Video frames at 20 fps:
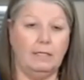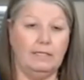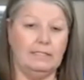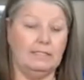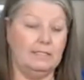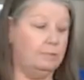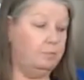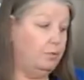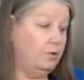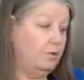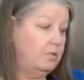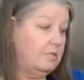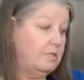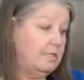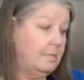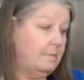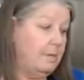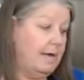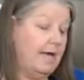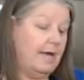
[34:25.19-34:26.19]
I did pull
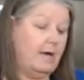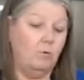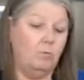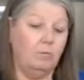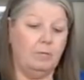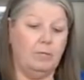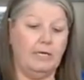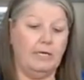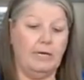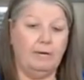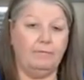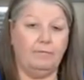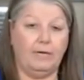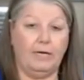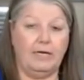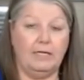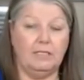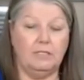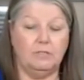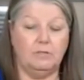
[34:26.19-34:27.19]
some out, but I
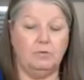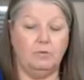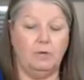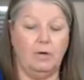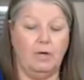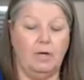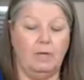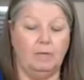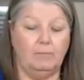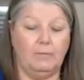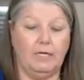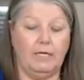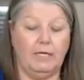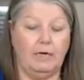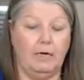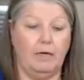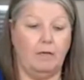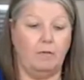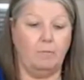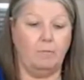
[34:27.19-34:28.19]
forgot to um, get
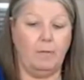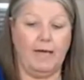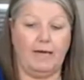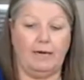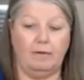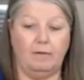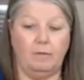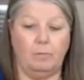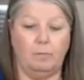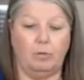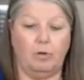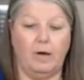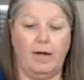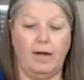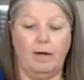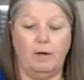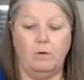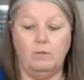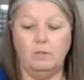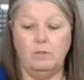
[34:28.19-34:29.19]
another pack of the
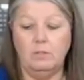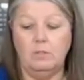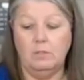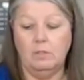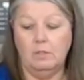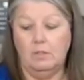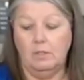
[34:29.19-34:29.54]
brown.